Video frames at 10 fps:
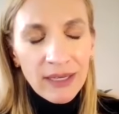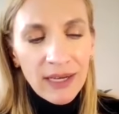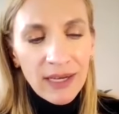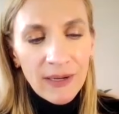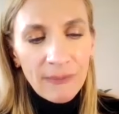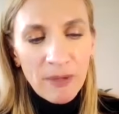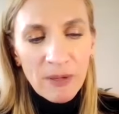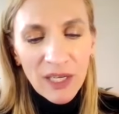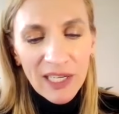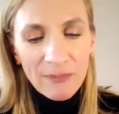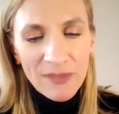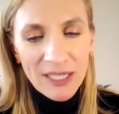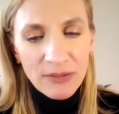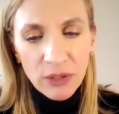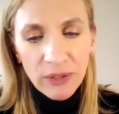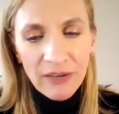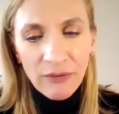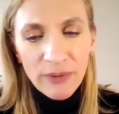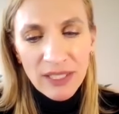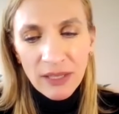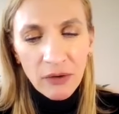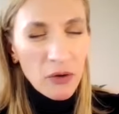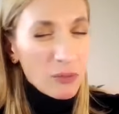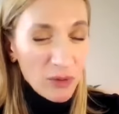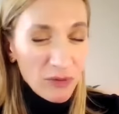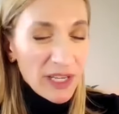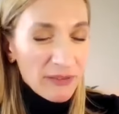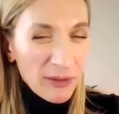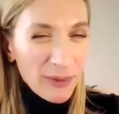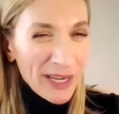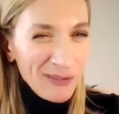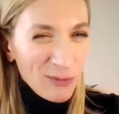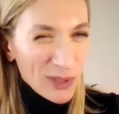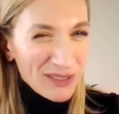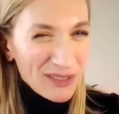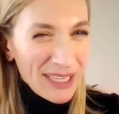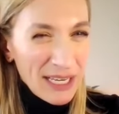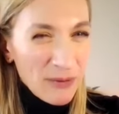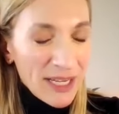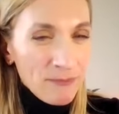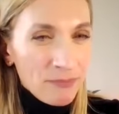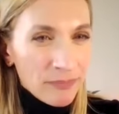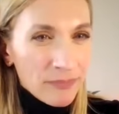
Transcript: um, and when it comes down to it everyone's in their own movie every way anyway yeah.